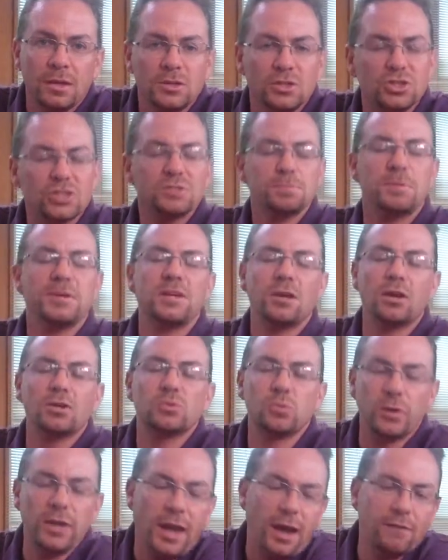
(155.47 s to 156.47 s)
just
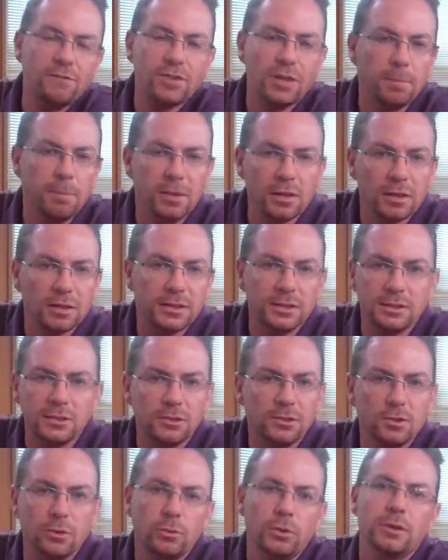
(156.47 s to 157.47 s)
because we have the ability to
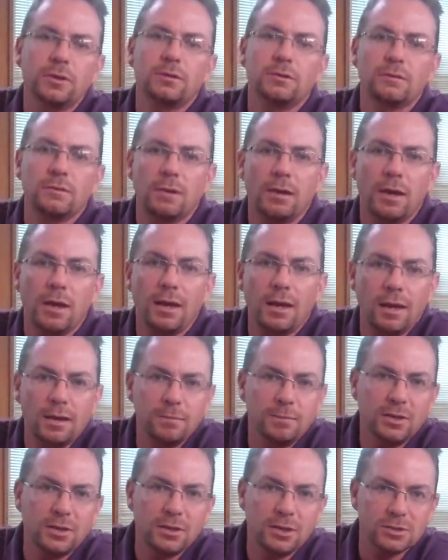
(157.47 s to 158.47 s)
do it
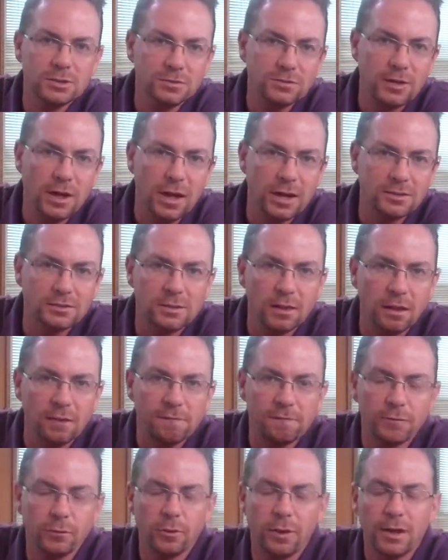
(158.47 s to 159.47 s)
and because of God's love
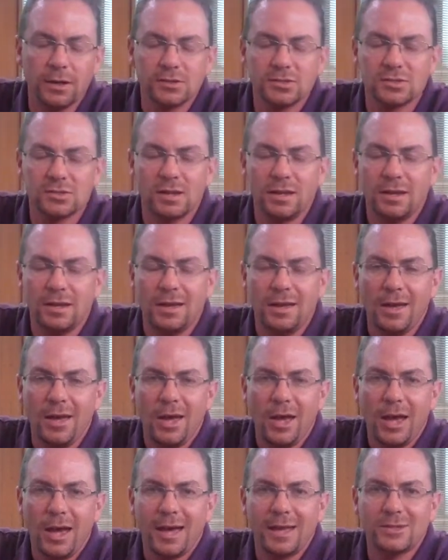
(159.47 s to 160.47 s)
for us.
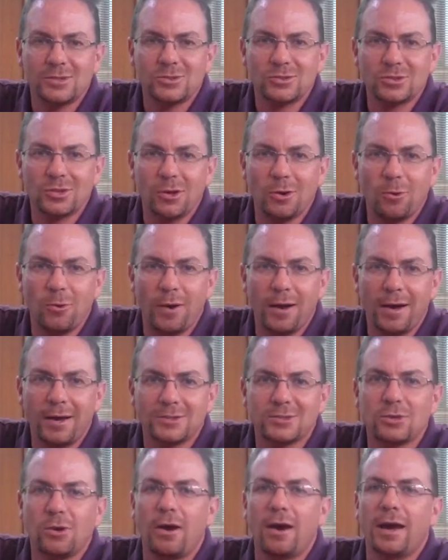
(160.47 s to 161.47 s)
And so
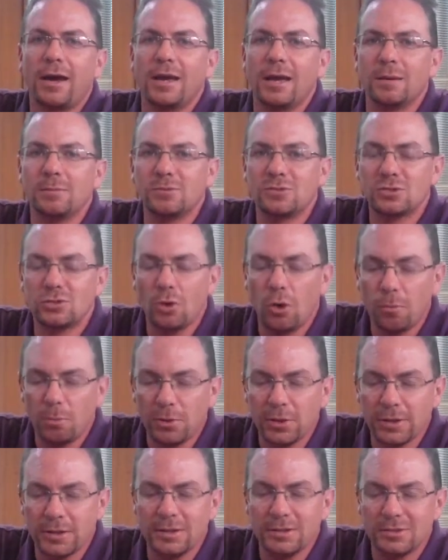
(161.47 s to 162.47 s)
I am so
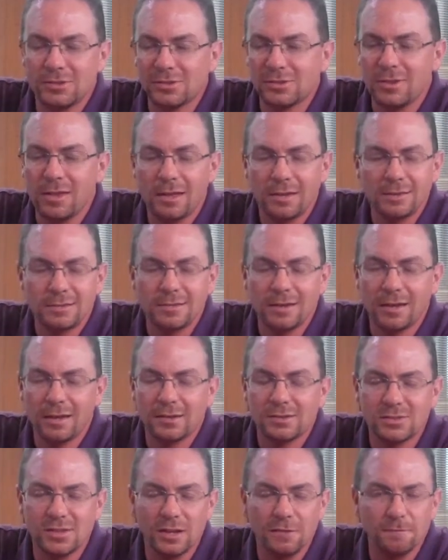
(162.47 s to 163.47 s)
pleased
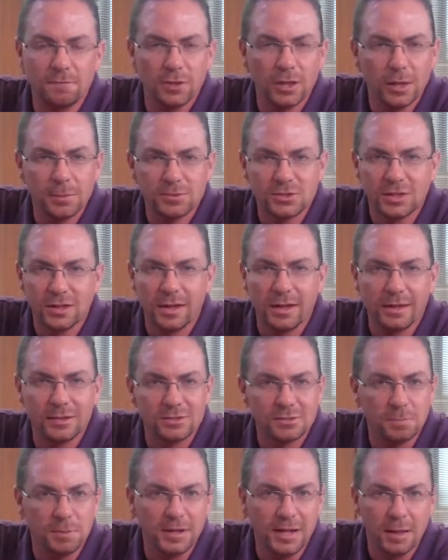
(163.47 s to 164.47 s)
that St. Philip's
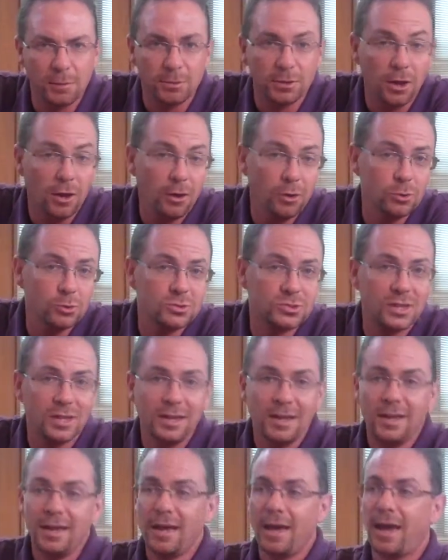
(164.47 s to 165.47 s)
has been able to host,
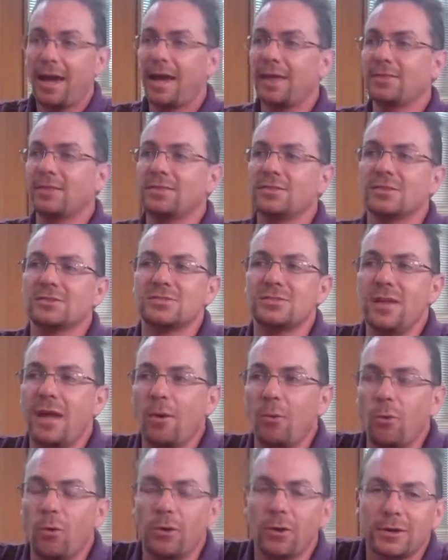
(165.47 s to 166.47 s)
and that this
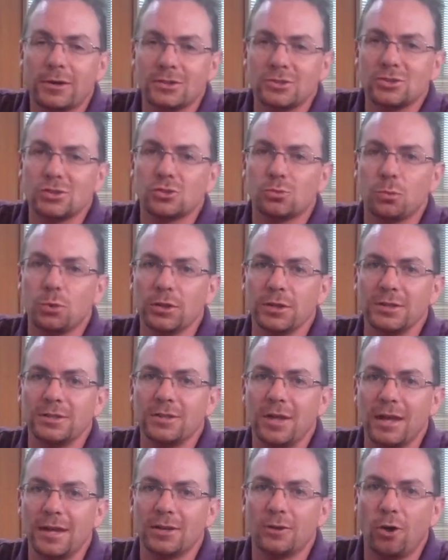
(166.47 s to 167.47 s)
network has just really
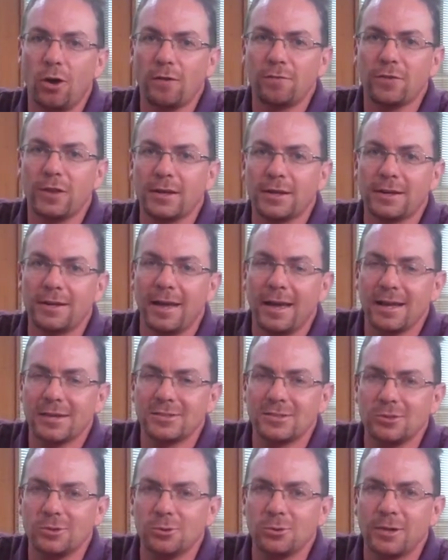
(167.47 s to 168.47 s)
taken off like it
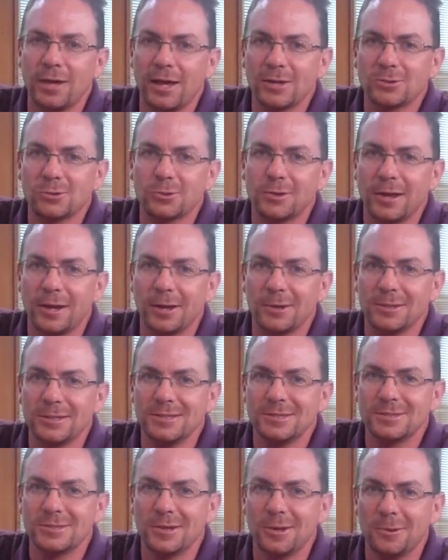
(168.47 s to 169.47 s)
has in Newcastle County.
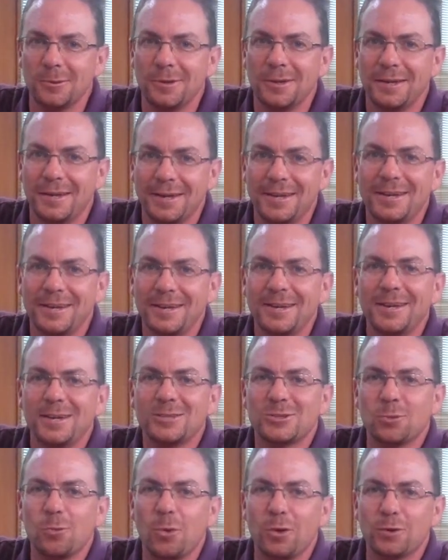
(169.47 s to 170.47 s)
So
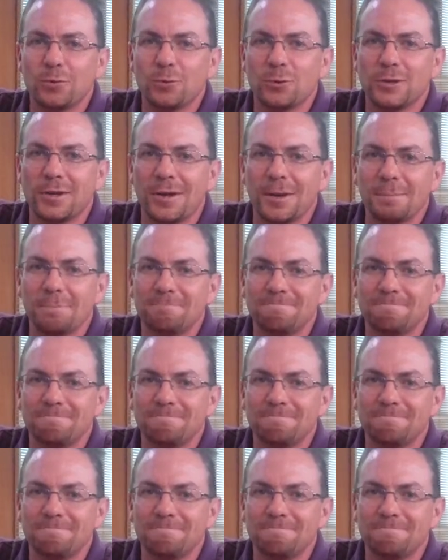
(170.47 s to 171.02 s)
it's a wonderful time.